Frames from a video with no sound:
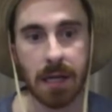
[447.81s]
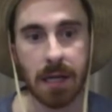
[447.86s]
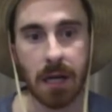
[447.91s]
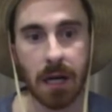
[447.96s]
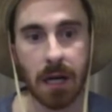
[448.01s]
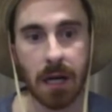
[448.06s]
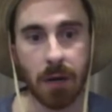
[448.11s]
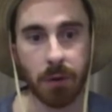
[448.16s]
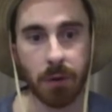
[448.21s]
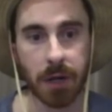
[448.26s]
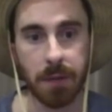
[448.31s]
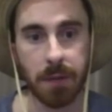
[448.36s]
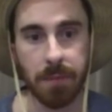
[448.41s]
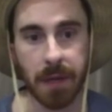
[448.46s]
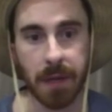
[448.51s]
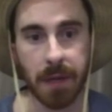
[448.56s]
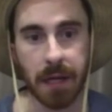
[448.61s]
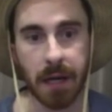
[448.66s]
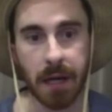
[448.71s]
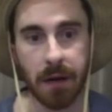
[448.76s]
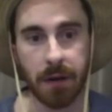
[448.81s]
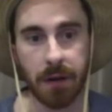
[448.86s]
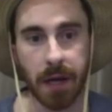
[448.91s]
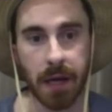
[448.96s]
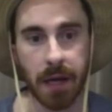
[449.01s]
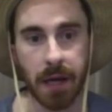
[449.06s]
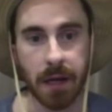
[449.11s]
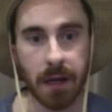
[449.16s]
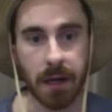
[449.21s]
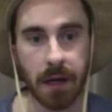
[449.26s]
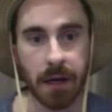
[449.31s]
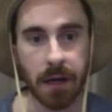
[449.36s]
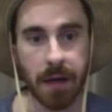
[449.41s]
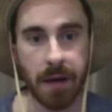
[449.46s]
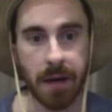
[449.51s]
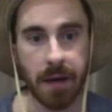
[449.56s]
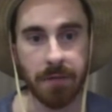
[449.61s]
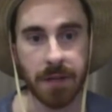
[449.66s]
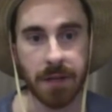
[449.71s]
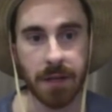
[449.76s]
We're going to bait out a
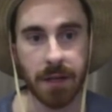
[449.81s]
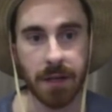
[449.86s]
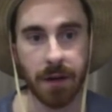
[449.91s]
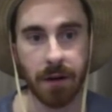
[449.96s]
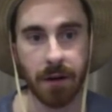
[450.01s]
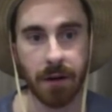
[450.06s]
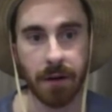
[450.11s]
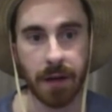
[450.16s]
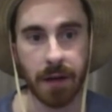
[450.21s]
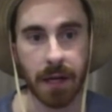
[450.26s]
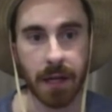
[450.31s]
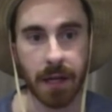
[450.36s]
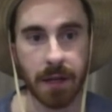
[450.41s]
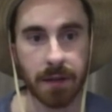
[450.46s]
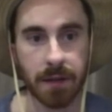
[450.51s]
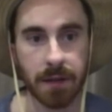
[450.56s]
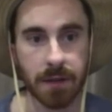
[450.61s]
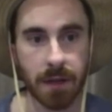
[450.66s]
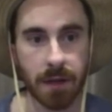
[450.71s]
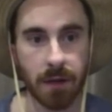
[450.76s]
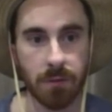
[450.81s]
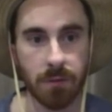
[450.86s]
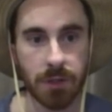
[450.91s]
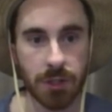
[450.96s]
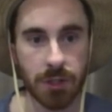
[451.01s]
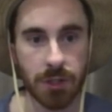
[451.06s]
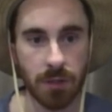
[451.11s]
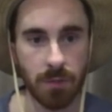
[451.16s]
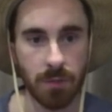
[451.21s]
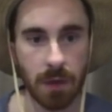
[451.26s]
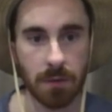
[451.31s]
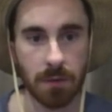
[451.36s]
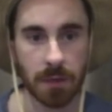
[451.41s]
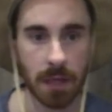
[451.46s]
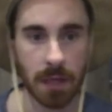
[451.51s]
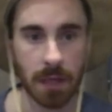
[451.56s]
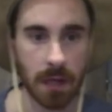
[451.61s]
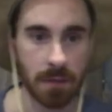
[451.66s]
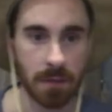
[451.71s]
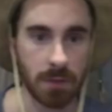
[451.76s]
heavy here, and we should be able to
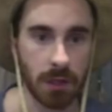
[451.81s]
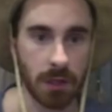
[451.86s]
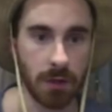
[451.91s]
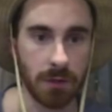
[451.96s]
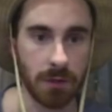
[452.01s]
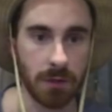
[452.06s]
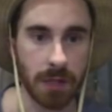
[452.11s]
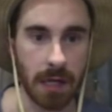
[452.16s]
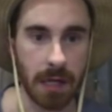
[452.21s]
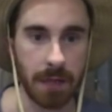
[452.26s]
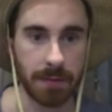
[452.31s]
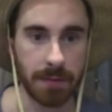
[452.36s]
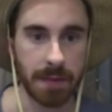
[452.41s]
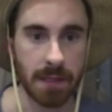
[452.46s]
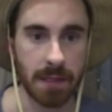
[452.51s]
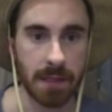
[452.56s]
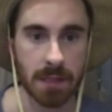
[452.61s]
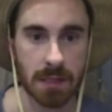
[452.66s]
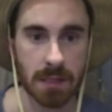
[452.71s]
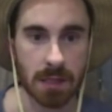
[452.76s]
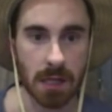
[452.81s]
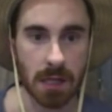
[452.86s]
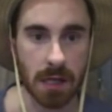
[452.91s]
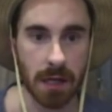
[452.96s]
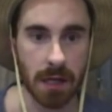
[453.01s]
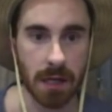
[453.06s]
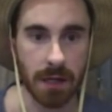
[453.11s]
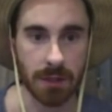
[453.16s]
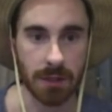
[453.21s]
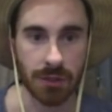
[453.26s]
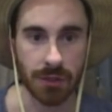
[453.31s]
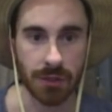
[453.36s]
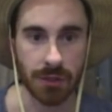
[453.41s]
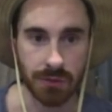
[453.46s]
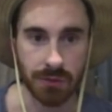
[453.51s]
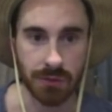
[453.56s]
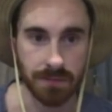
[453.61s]
get him to go down with this L2.